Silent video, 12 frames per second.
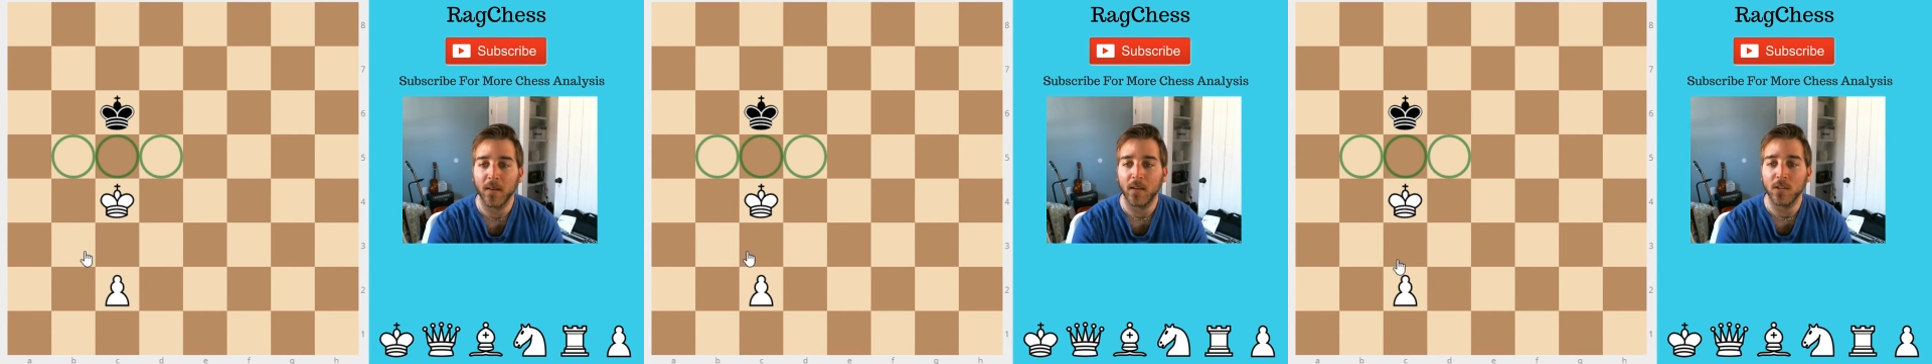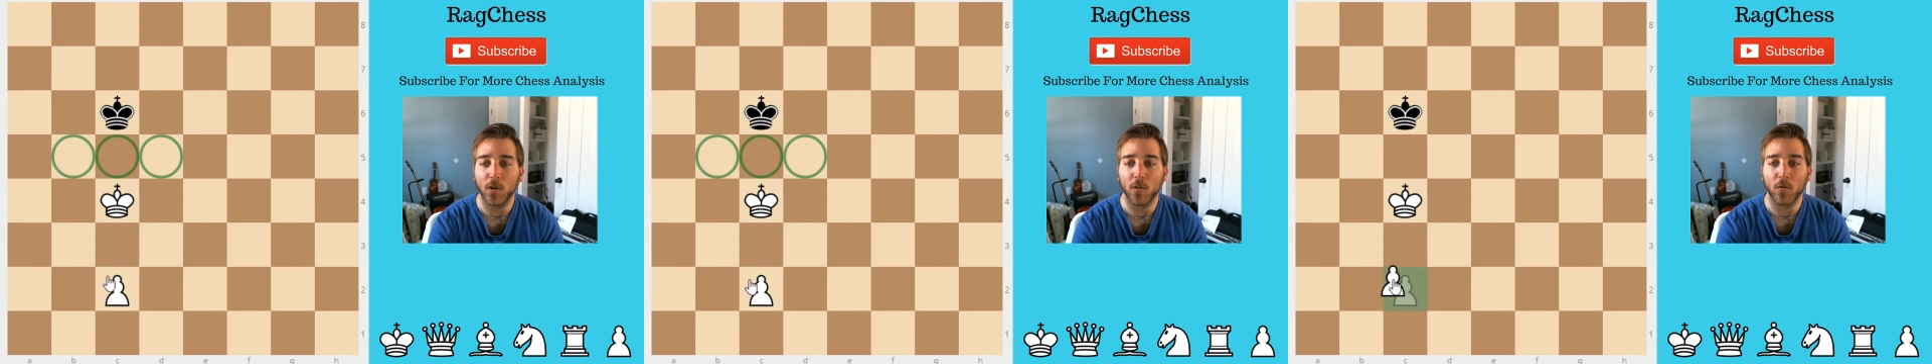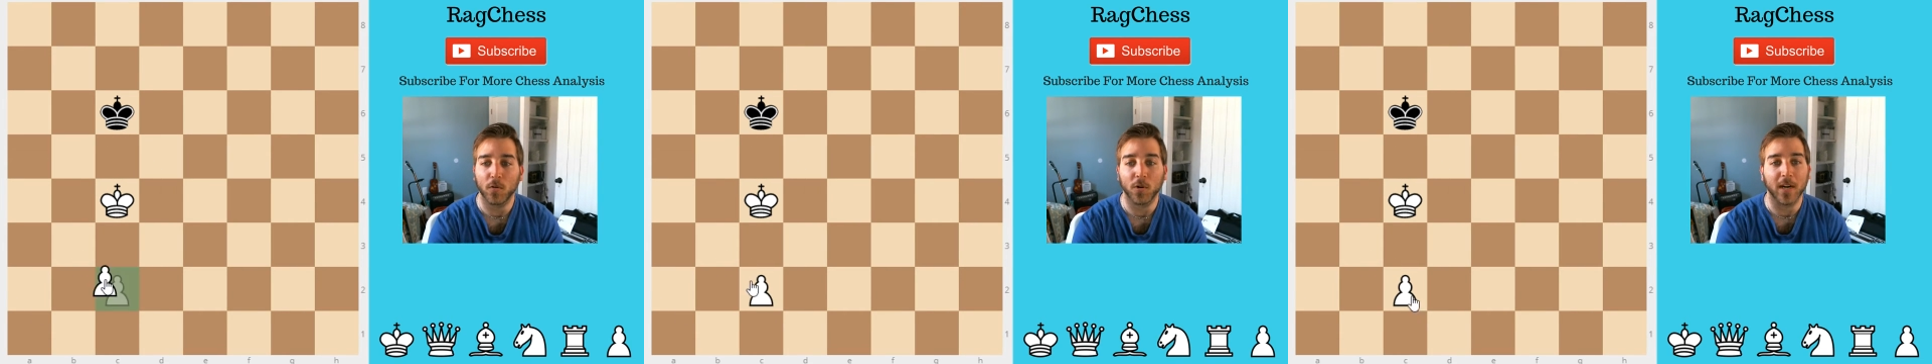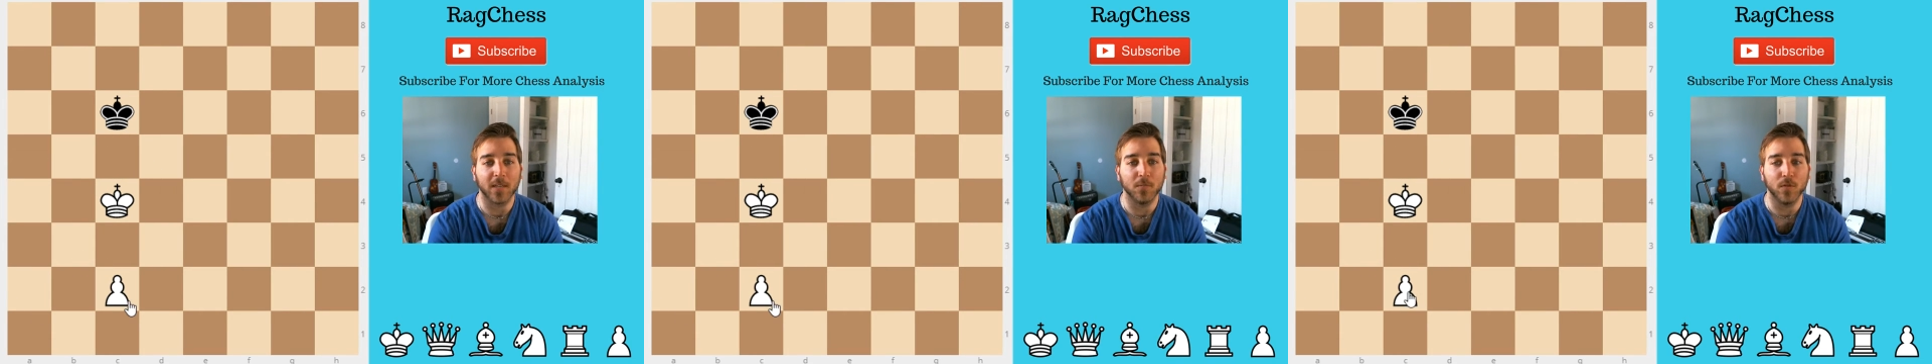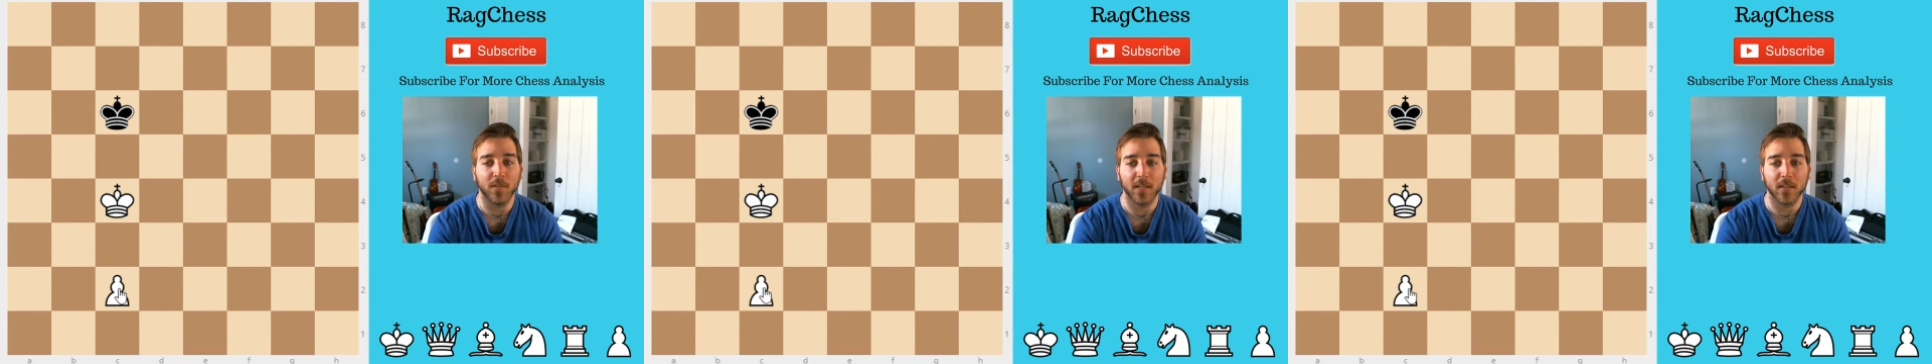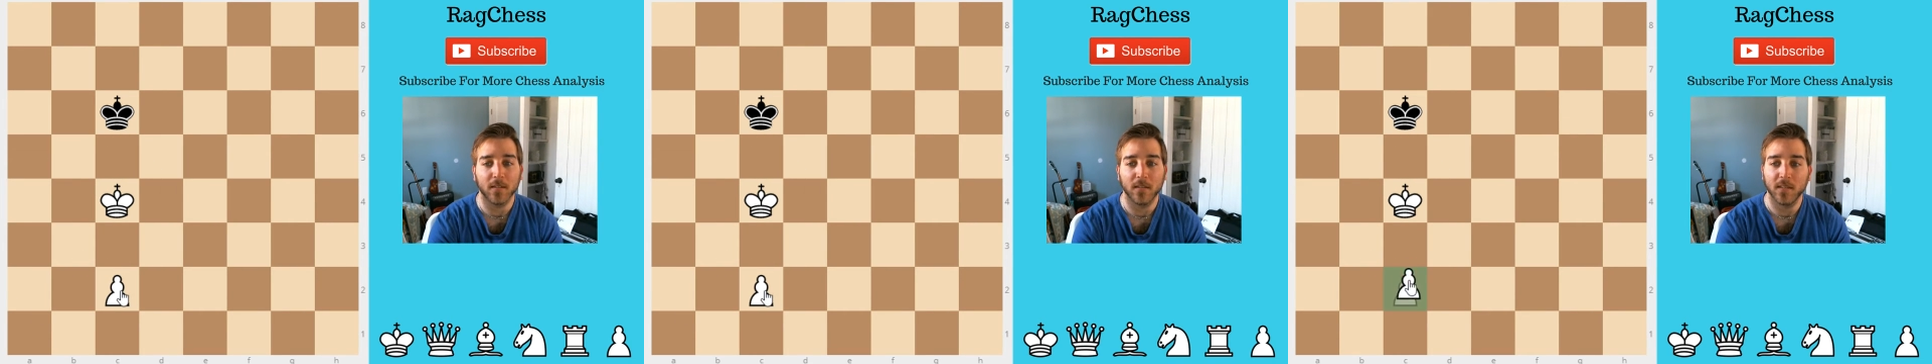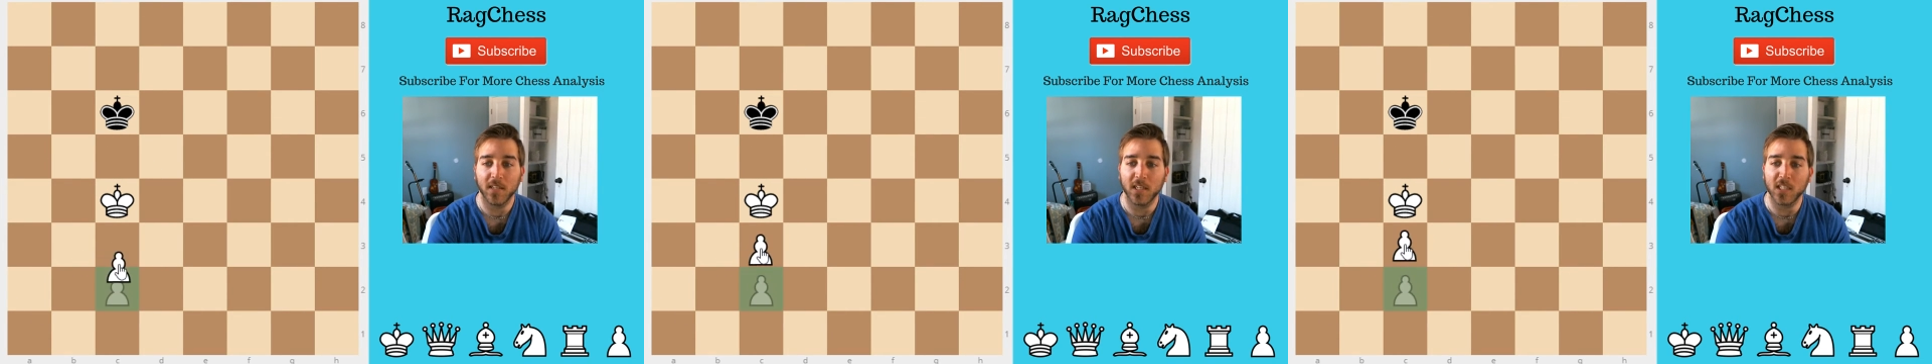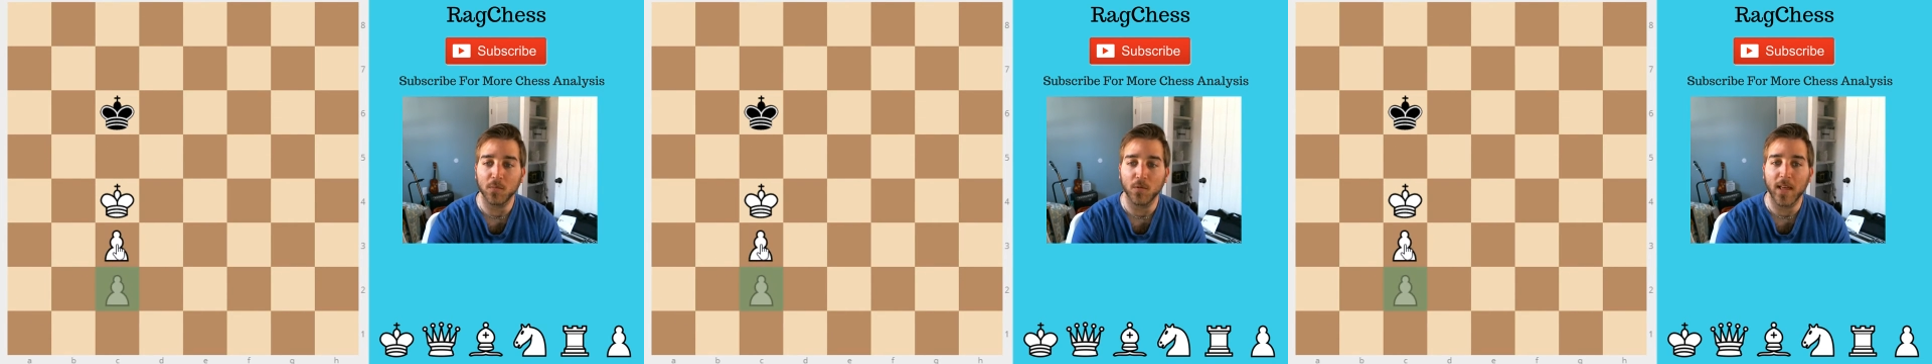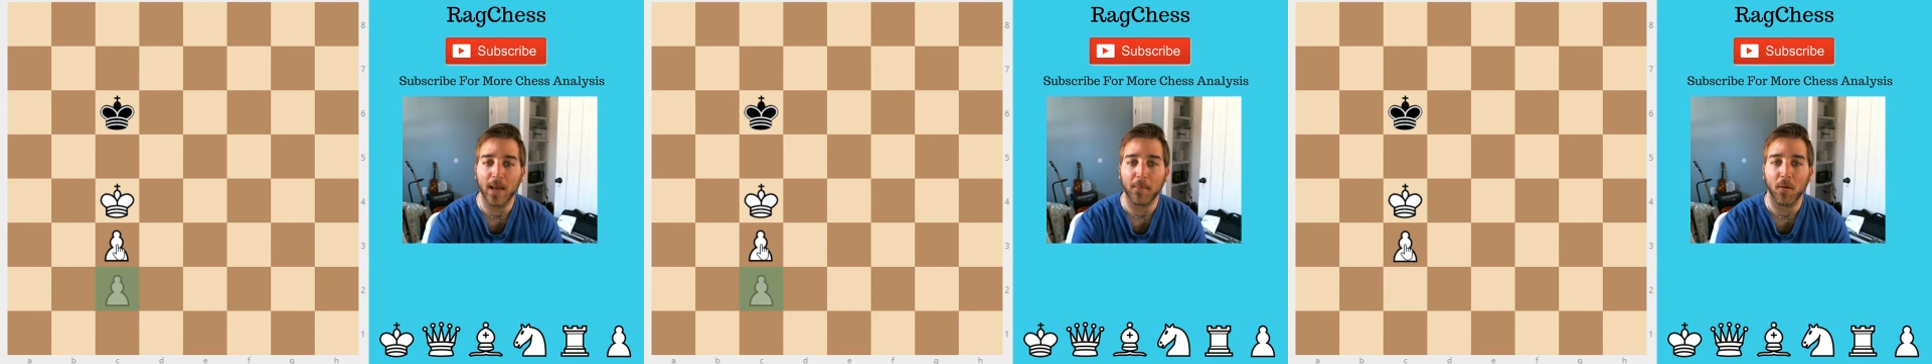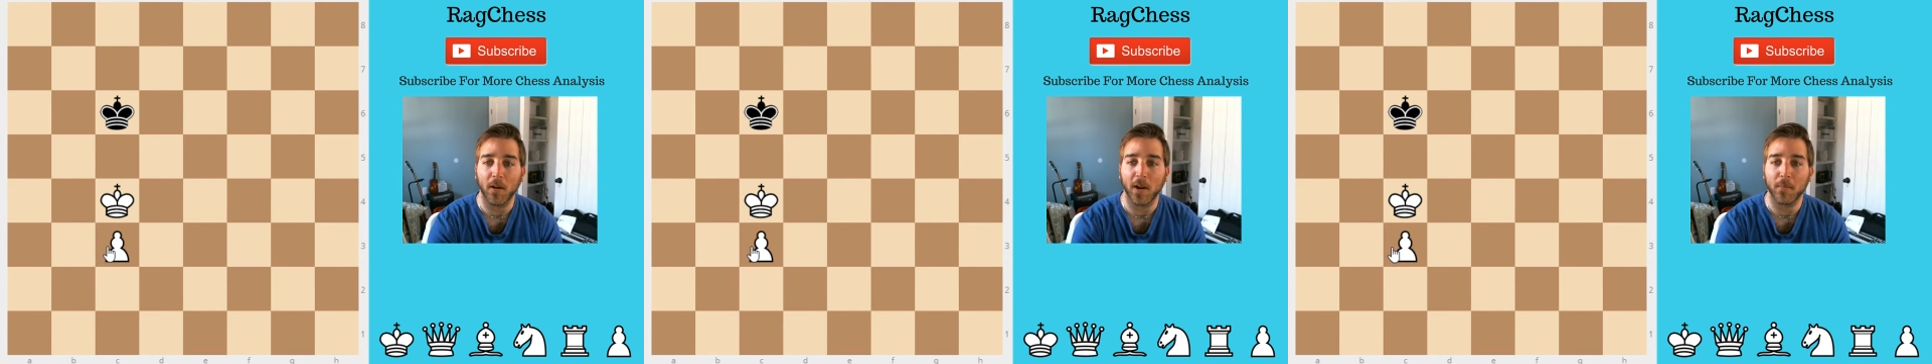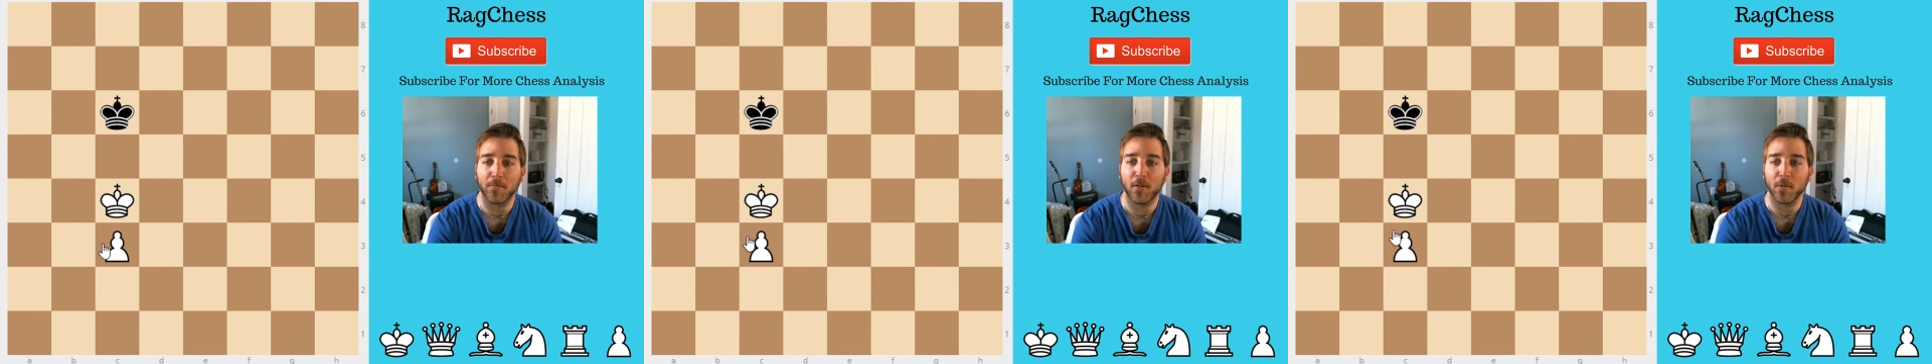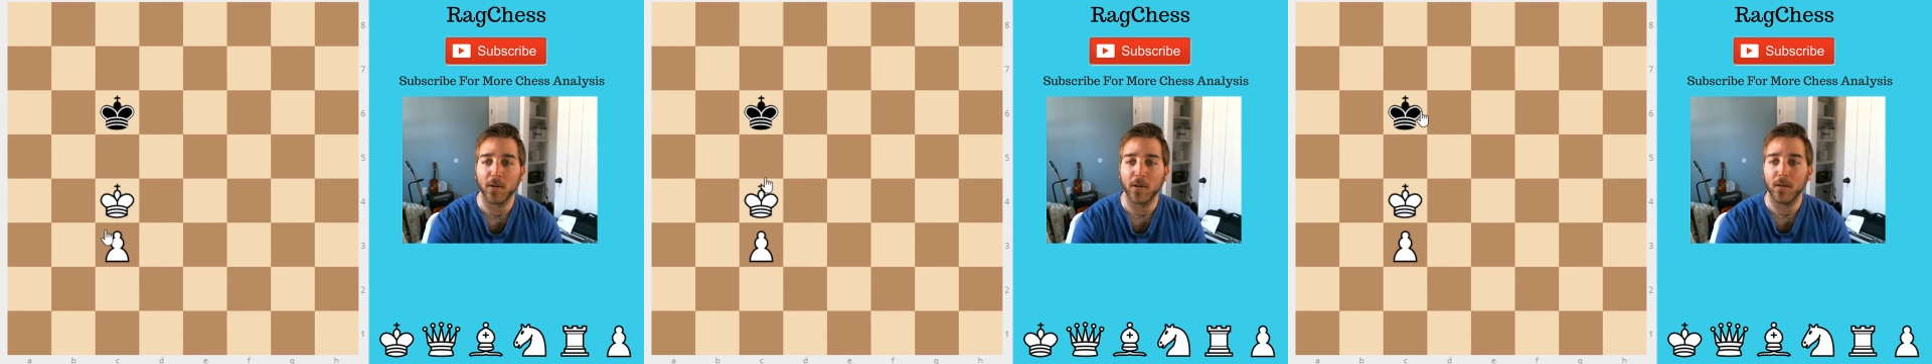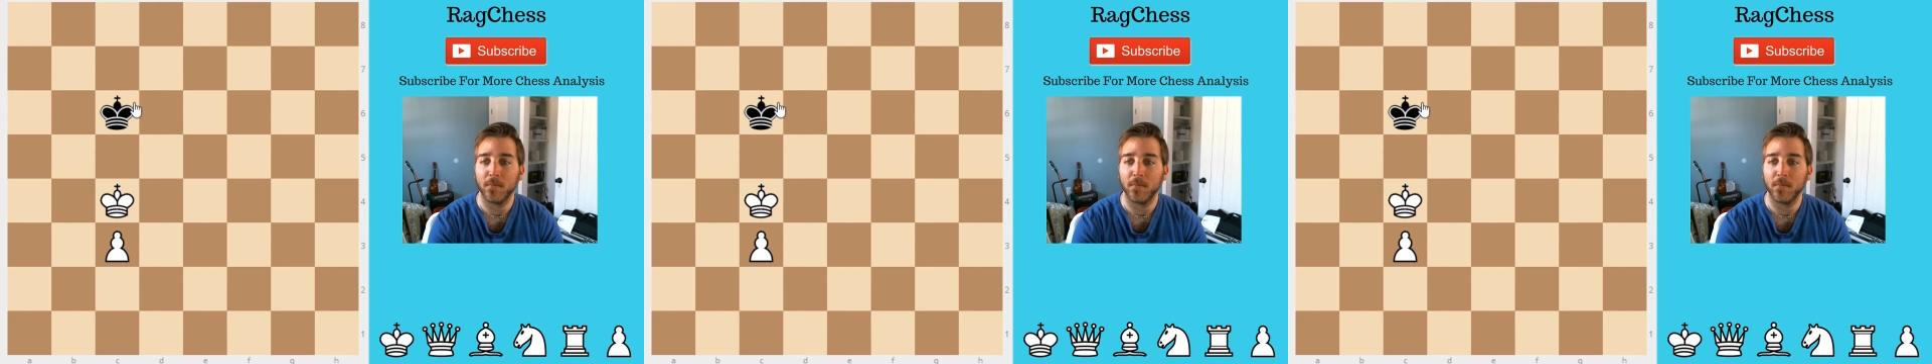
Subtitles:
So the correct move here is to move that pawn up forward.